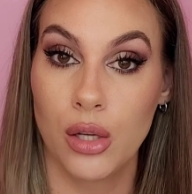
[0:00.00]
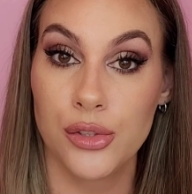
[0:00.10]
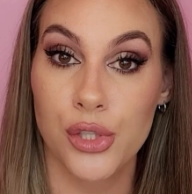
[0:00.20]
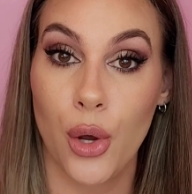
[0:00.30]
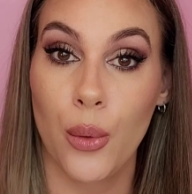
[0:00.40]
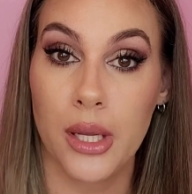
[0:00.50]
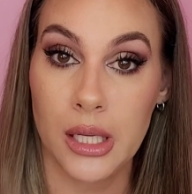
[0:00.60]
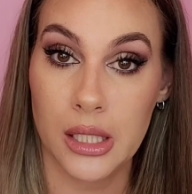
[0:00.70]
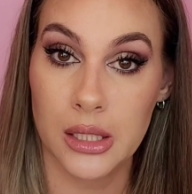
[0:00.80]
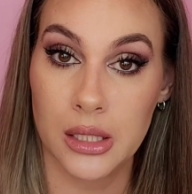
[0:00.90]
also
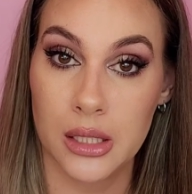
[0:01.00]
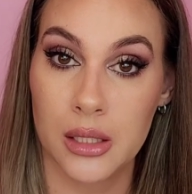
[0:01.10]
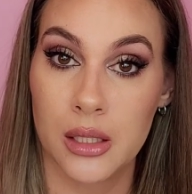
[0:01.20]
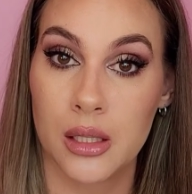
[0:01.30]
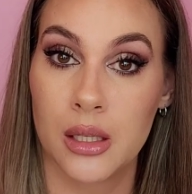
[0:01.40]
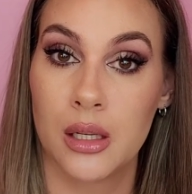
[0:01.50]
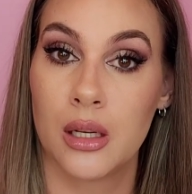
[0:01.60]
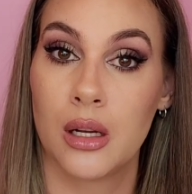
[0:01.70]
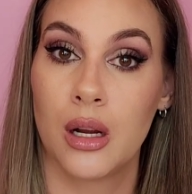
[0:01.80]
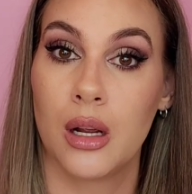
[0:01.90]
eaten
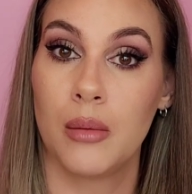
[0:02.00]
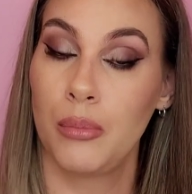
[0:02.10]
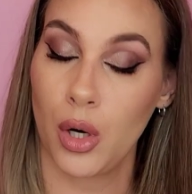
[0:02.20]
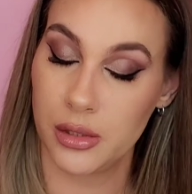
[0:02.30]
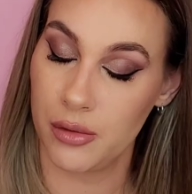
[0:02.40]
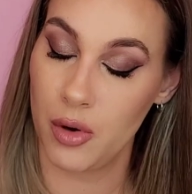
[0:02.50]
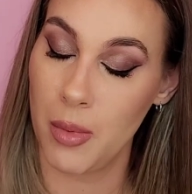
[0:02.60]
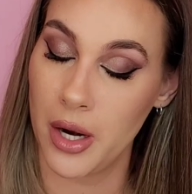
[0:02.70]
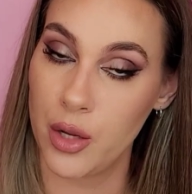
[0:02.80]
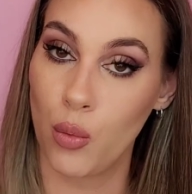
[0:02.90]
parts of
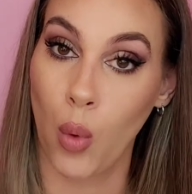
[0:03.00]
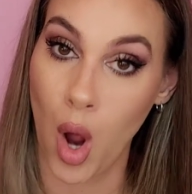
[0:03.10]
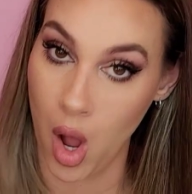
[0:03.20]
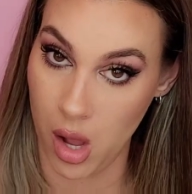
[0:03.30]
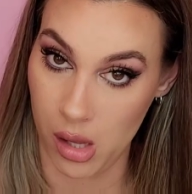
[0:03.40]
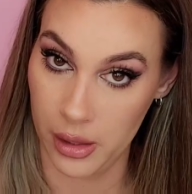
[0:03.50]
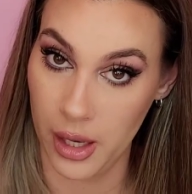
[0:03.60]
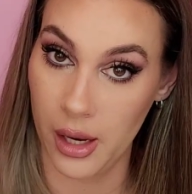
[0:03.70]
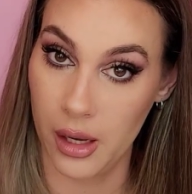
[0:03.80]
her body raw